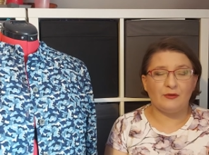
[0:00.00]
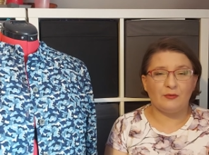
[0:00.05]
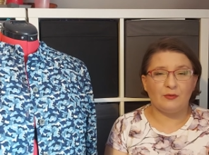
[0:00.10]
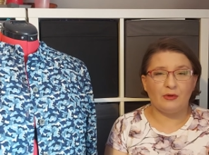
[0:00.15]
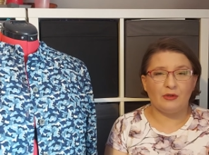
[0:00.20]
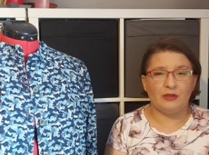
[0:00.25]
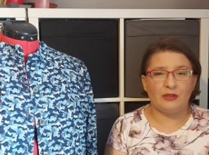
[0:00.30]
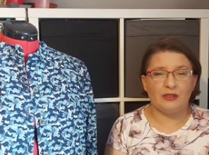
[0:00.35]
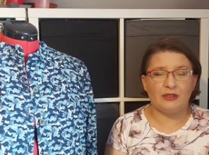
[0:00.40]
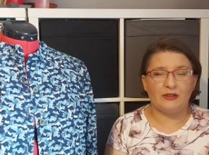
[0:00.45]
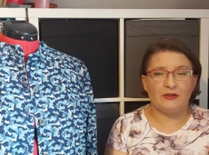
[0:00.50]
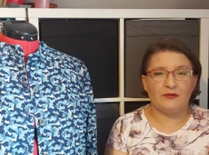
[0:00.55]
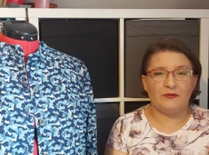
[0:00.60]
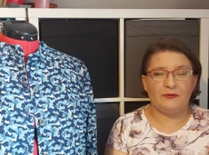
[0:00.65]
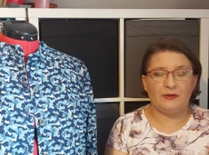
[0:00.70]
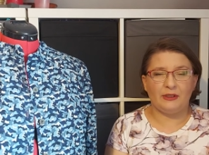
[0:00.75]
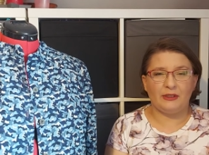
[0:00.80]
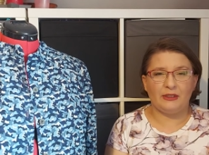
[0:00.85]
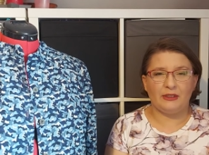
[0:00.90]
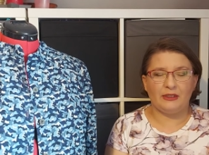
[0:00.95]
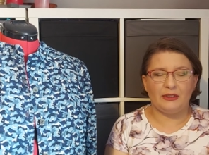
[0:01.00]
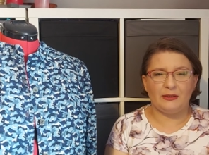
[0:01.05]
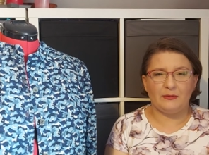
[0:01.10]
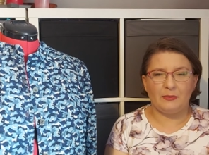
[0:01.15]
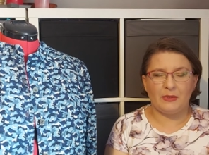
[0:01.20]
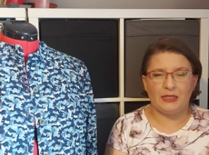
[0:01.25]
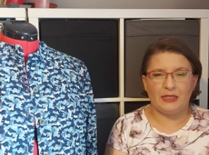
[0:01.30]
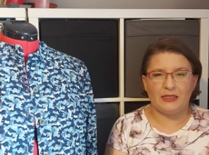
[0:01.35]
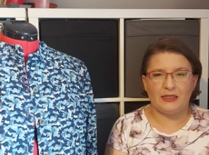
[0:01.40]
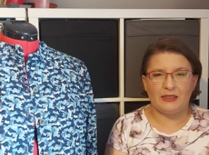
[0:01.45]
wasn't feeling the
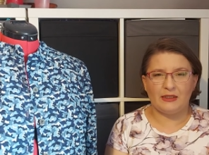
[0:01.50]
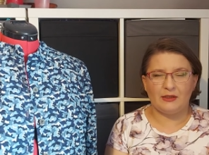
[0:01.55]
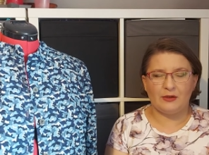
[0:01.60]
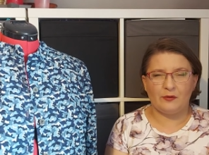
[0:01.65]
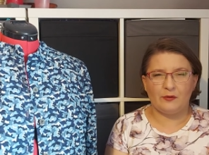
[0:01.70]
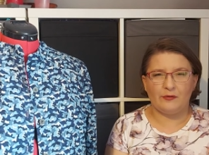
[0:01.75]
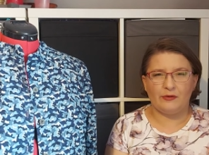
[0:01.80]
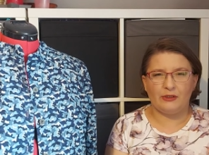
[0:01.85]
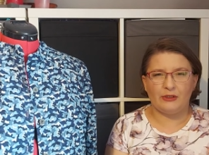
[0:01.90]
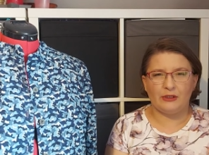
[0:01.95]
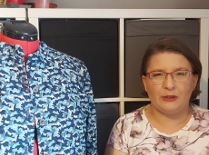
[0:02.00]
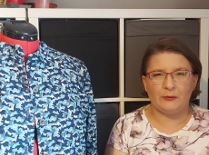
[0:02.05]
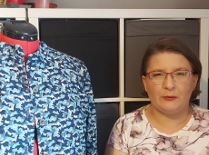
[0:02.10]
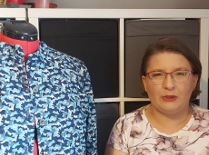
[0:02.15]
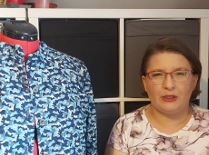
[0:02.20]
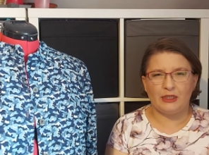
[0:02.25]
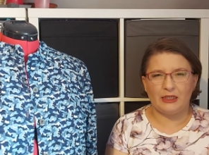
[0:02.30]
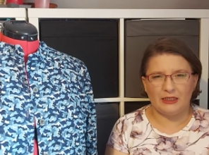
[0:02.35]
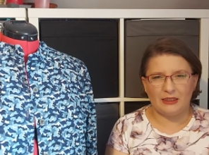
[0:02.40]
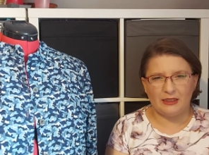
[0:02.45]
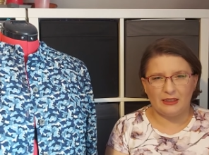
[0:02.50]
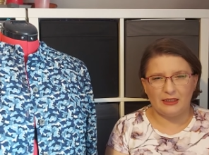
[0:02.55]
bestest over the weekend.